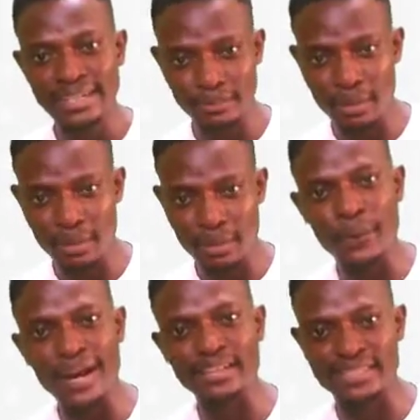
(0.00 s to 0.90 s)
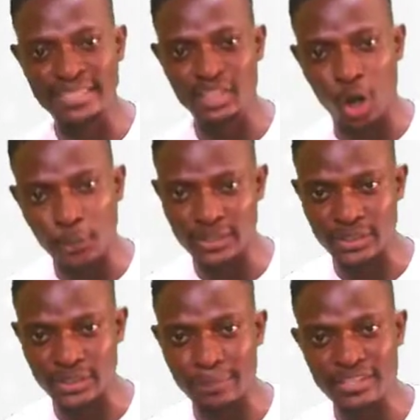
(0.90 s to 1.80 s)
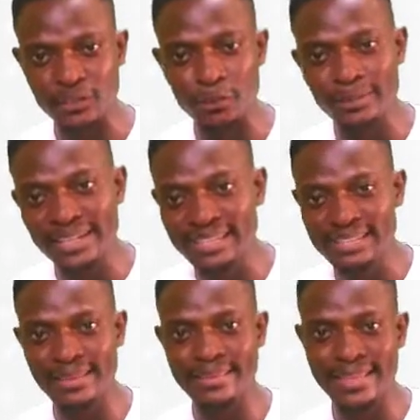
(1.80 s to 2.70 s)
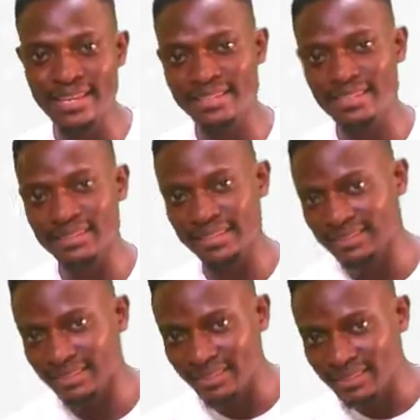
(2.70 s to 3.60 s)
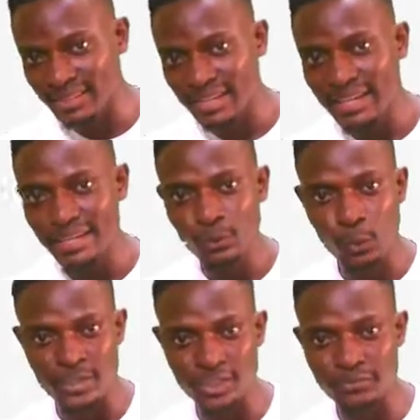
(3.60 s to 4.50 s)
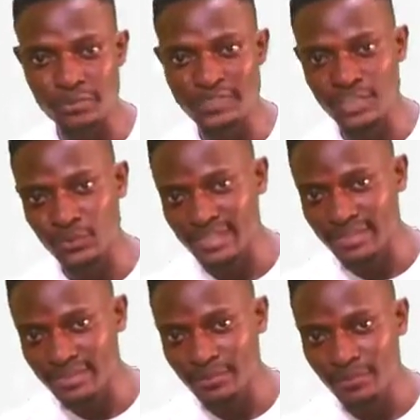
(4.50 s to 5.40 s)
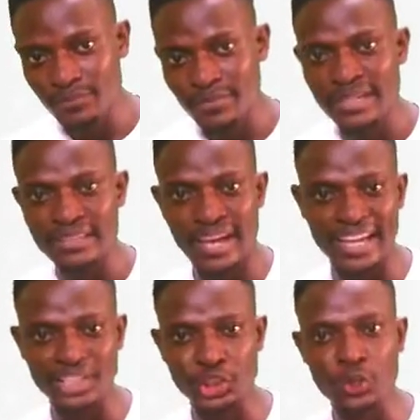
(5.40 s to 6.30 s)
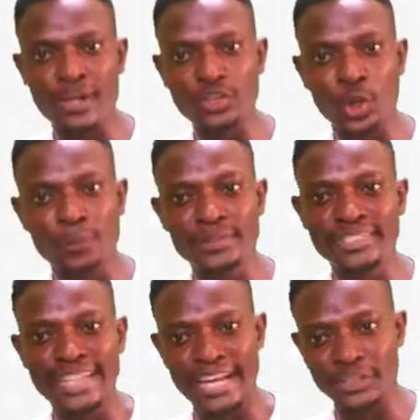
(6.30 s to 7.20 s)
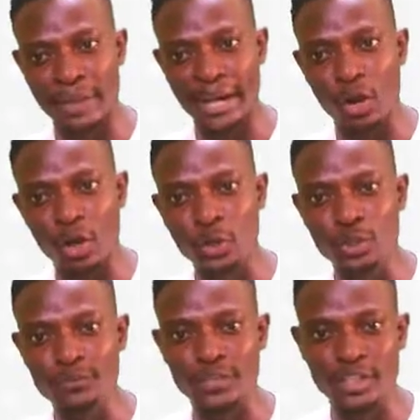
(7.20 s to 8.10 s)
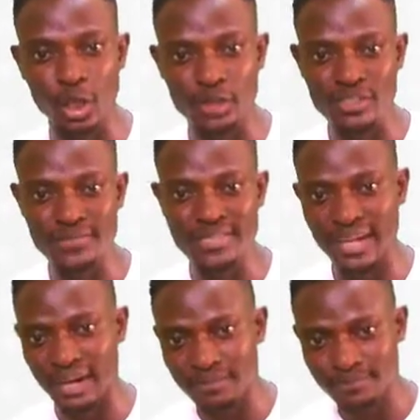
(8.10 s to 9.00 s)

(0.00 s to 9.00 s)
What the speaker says: Remember, we had to select the option that best completes this sentence. Question 15 reads, the insurance company dashed my uncle for the loss of his car.